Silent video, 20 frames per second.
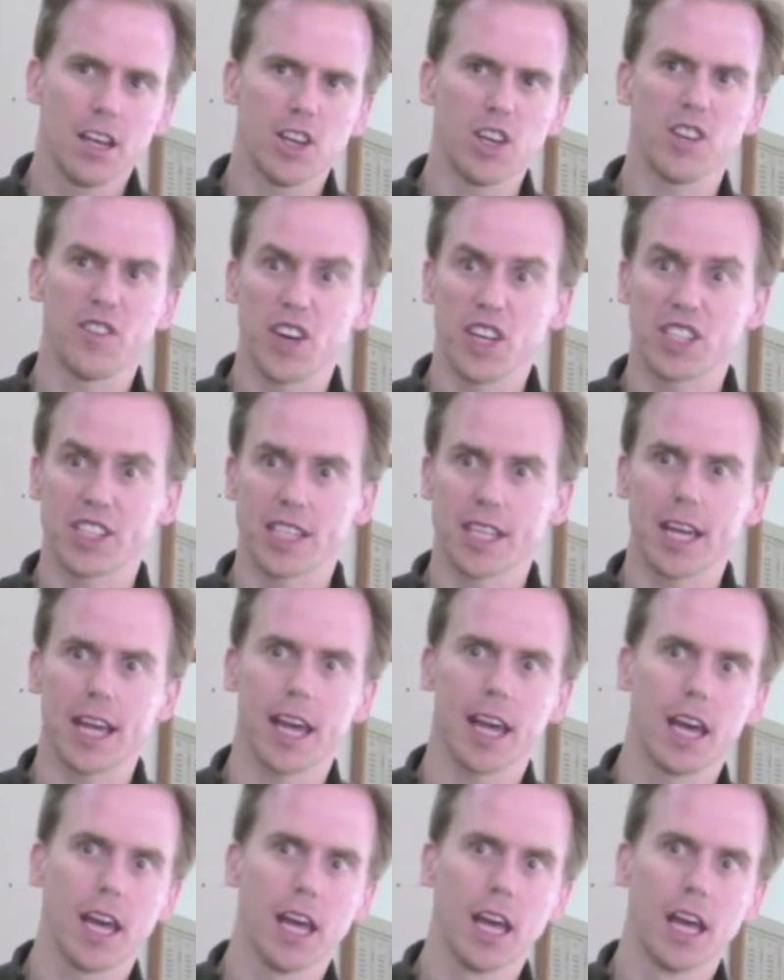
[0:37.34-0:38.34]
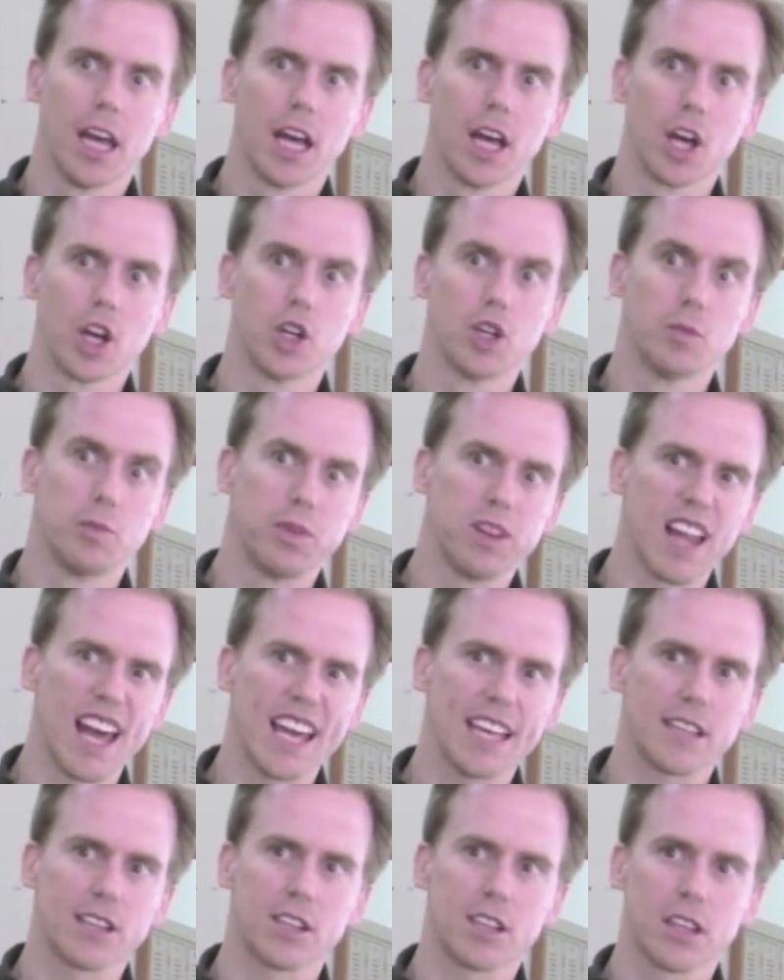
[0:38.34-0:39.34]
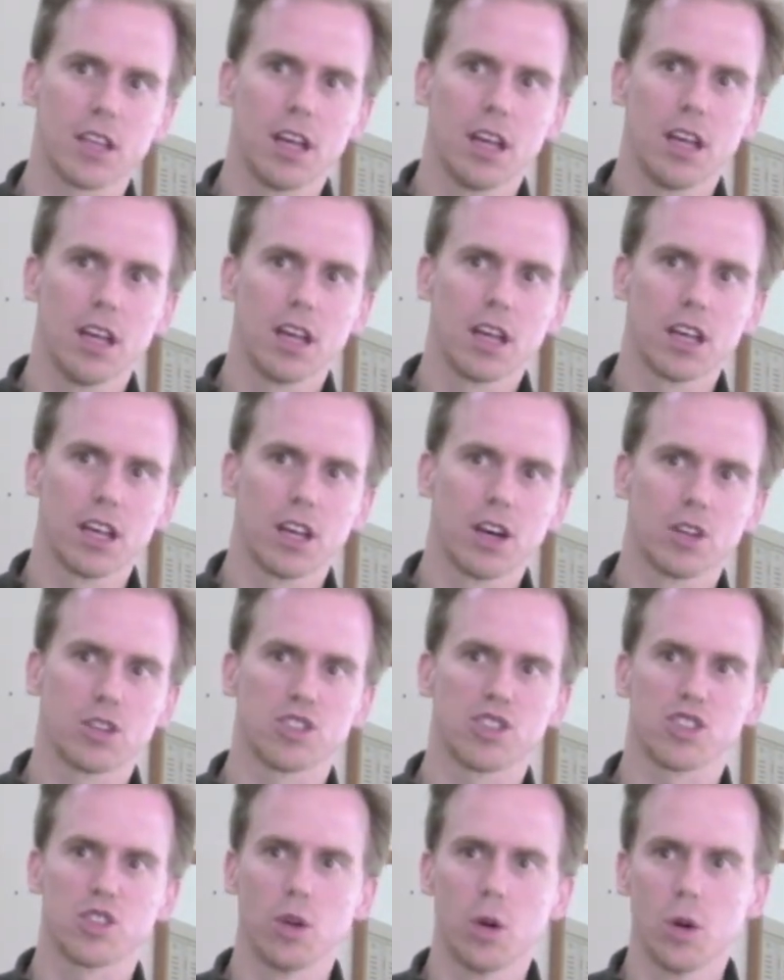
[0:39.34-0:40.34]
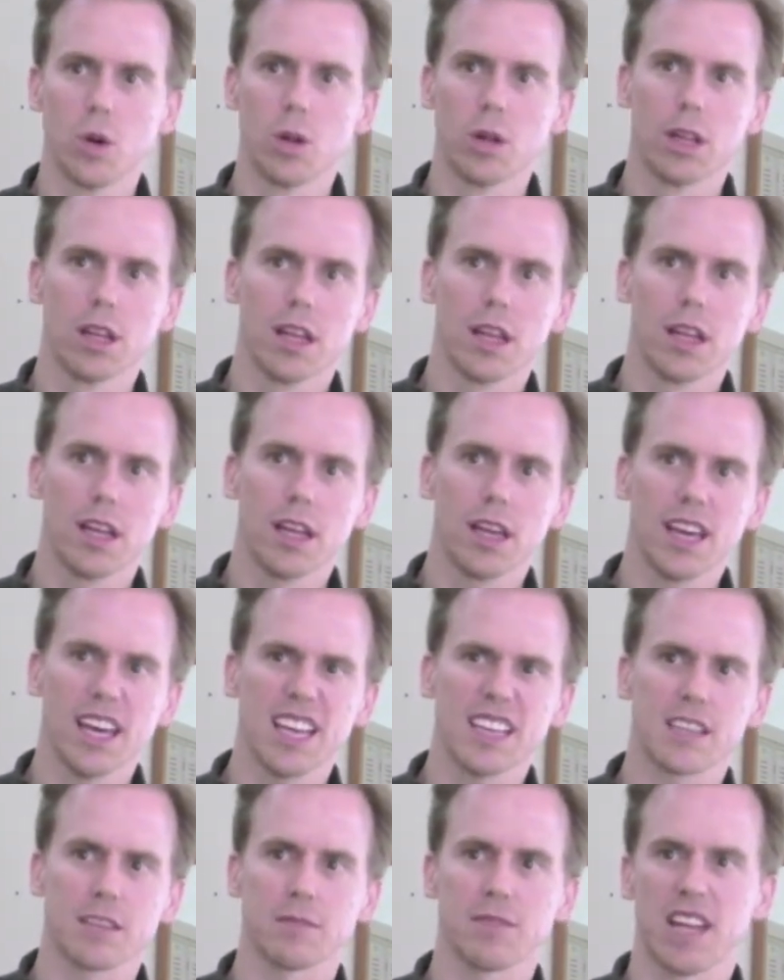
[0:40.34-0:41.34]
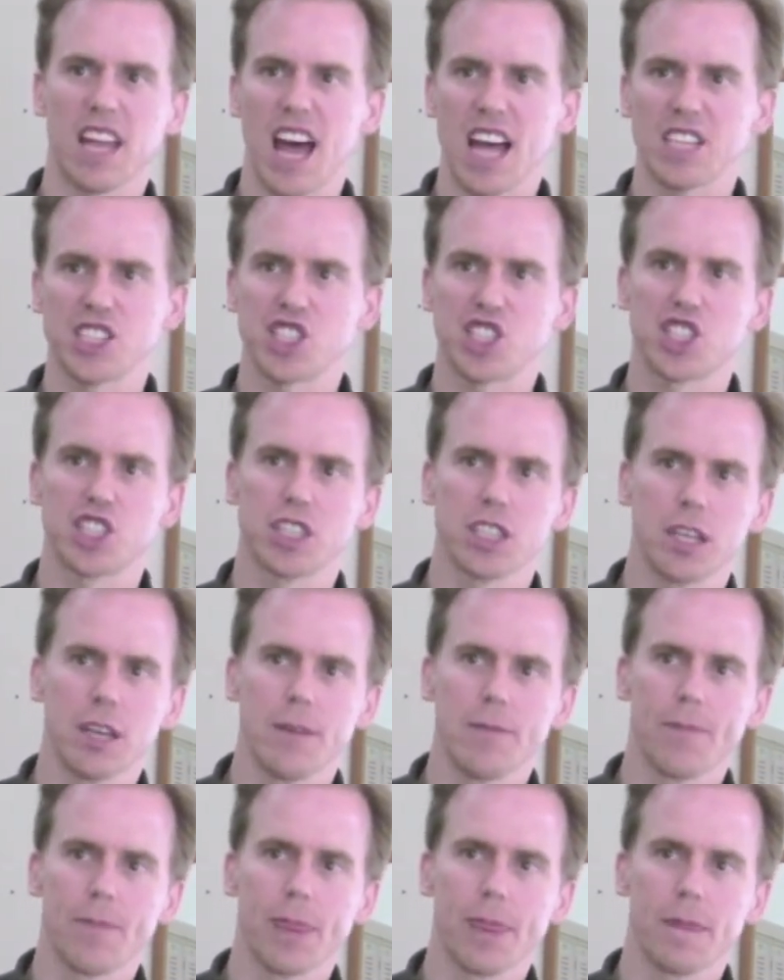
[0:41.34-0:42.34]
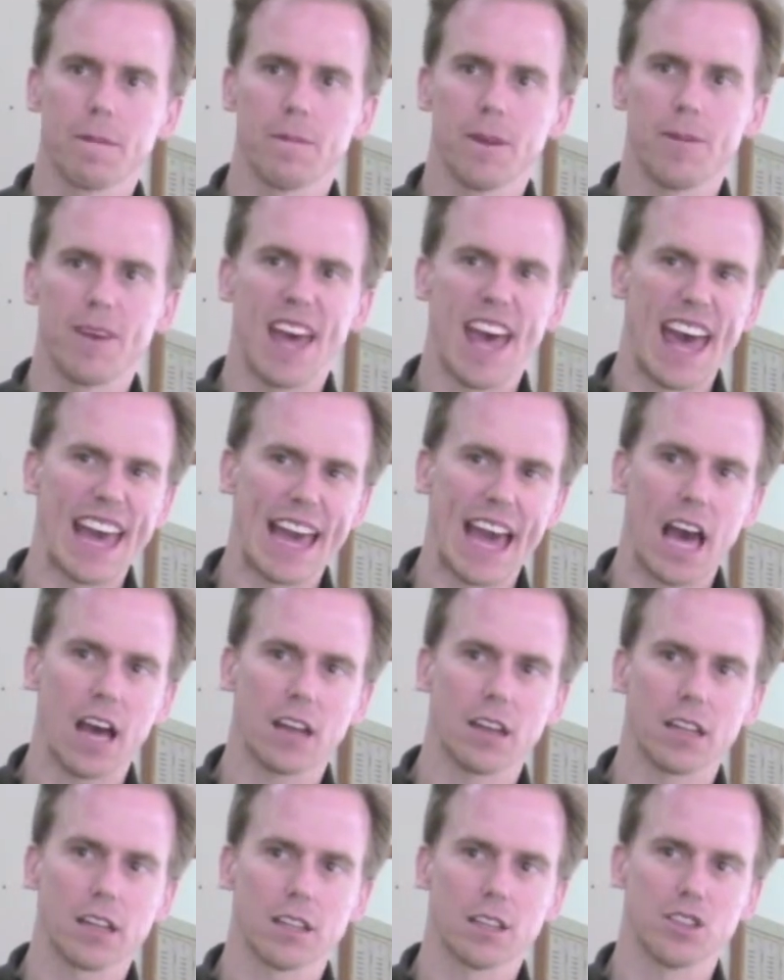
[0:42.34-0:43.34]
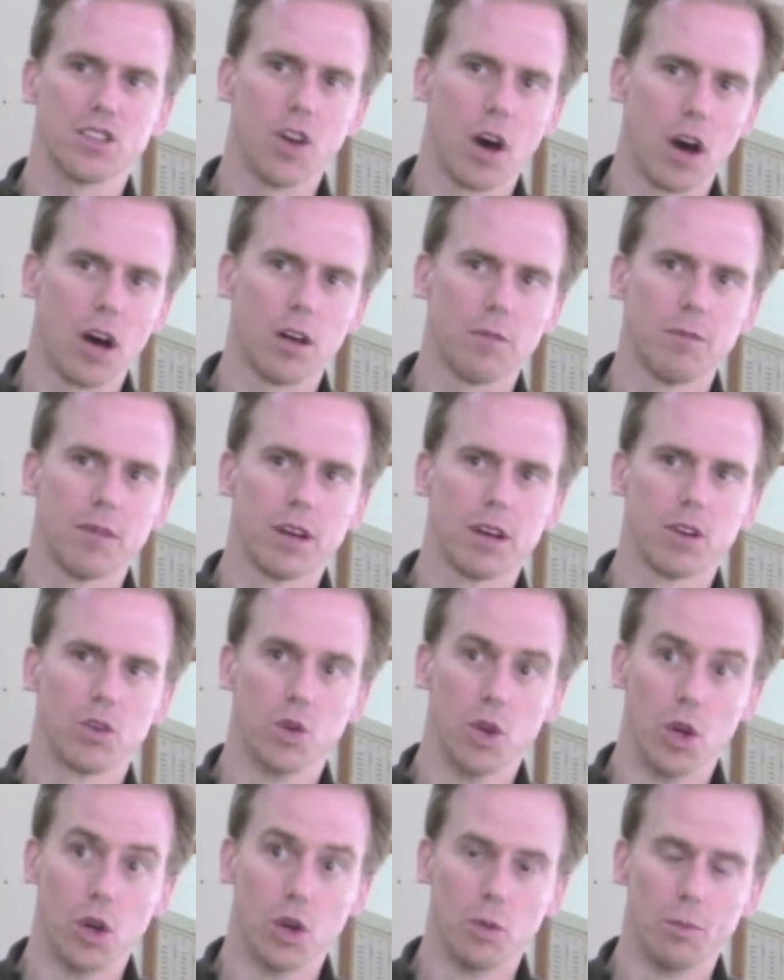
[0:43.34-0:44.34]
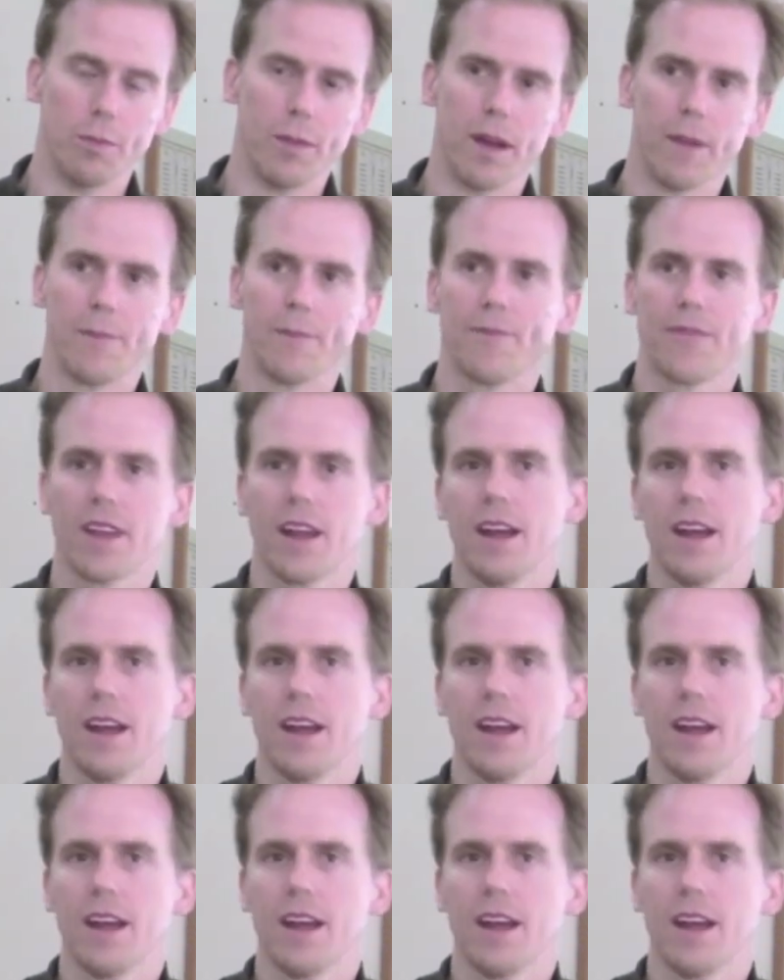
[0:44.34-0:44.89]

University good place, go to school, get some lunch, maybe hang out with dorm, room.